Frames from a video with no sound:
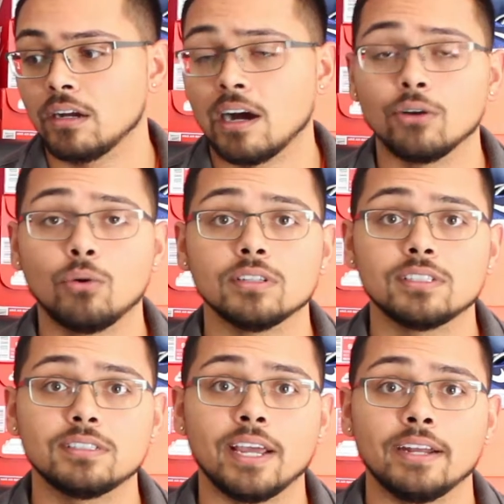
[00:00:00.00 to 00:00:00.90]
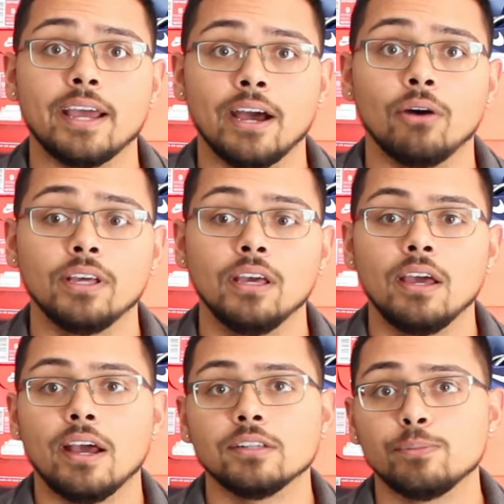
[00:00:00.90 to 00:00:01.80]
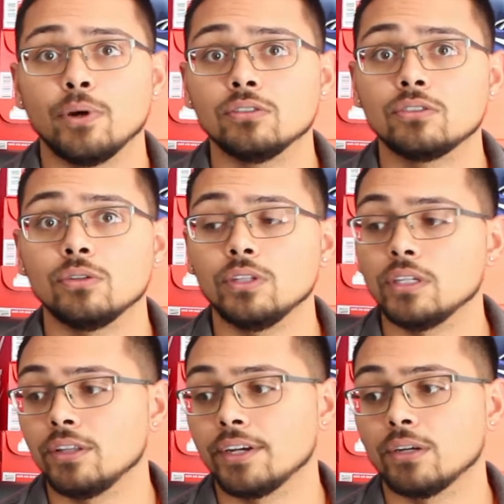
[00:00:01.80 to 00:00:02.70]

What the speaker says: Concord stand out as opposed to the